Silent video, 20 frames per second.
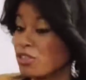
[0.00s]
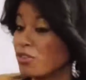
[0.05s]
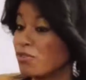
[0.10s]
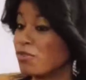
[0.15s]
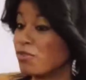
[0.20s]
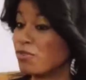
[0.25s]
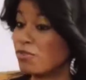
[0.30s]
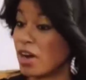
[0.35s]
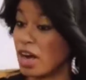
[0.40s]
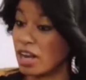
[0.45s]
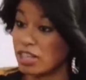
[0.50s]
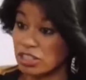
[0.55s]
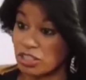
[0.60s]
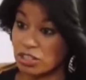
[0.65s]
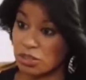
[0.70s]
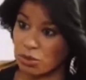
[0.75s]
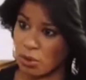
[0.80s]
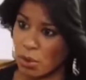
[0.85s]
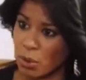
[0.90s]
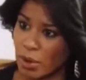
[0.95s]
So
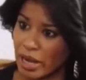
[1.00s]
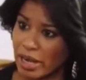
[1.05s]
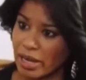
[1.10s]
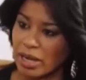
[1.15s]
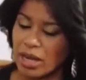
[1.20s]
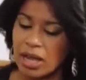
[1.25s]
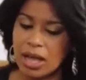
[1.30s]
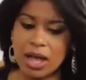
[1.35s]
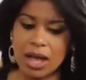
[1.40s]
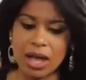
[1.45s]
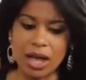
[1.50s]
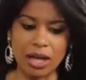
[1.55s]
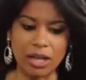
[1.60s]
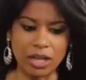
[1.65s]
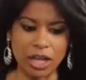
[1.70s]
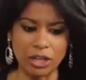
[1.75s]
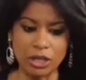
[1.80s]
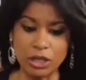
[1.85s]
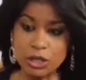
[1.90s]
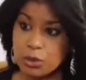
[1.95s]
fast growing,
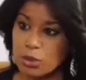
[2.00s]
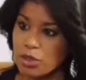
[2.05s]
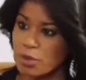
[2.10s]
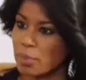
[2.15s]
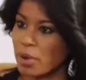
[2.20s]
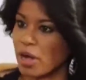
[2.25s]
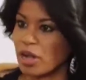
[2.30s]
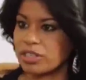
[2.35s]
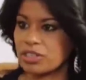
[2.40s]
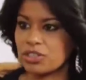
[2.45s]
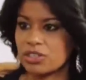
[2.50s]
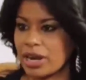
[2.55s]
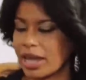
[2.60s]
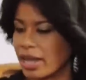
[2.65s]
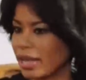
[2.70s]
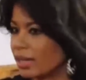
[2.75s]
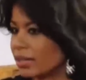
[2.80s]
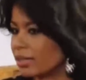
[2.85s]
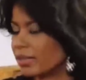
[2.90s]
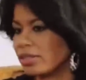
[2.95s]
a youth bulge,
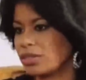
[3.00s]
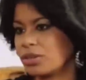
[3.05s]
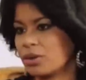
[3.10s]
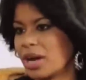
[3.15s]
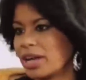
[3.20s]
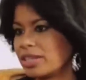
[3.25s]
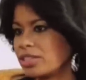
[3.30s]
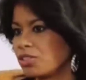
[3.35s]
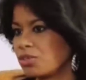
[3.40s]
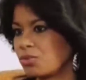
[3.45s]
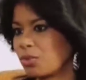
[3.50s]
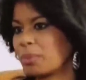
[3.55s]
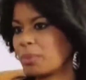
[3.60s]
like, you know, as is